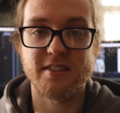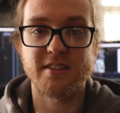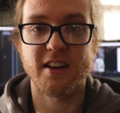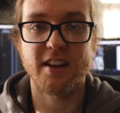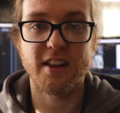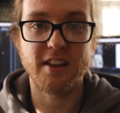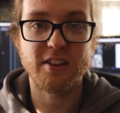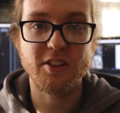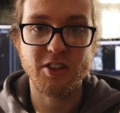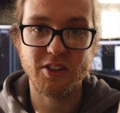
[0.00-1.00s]
it's not
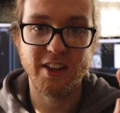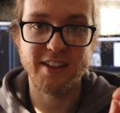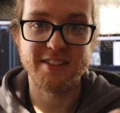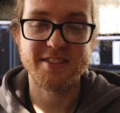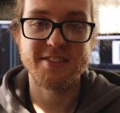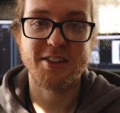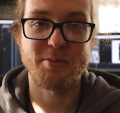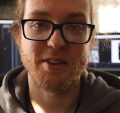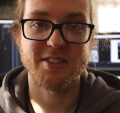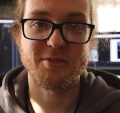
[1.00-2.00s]
a good lens
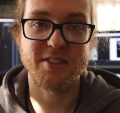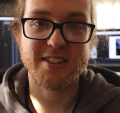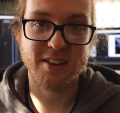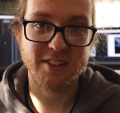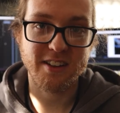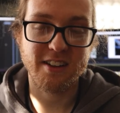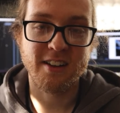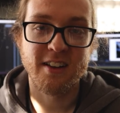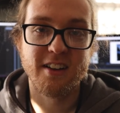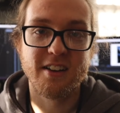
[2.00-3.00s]
compared to what's out
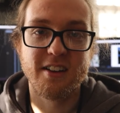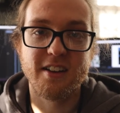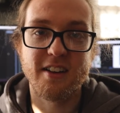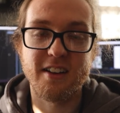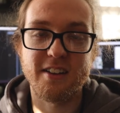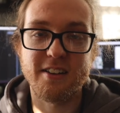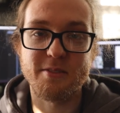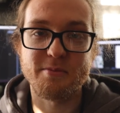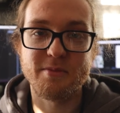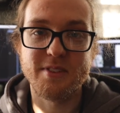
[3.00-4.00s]
there.
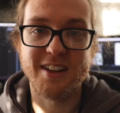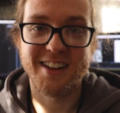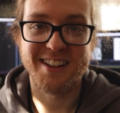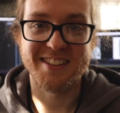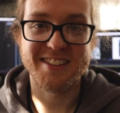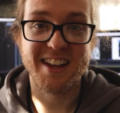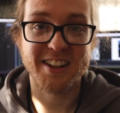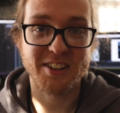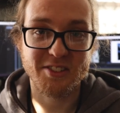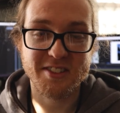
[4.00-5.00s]
And I
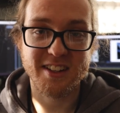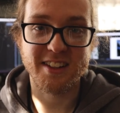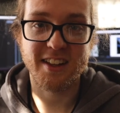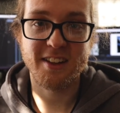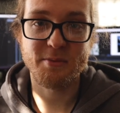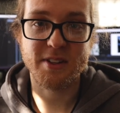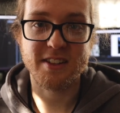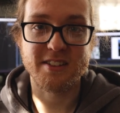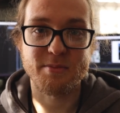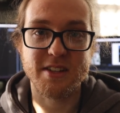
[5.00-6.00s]
can understand that
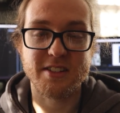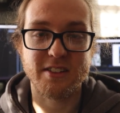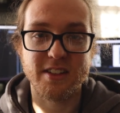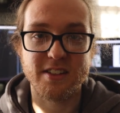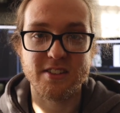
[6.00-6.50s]
because it basically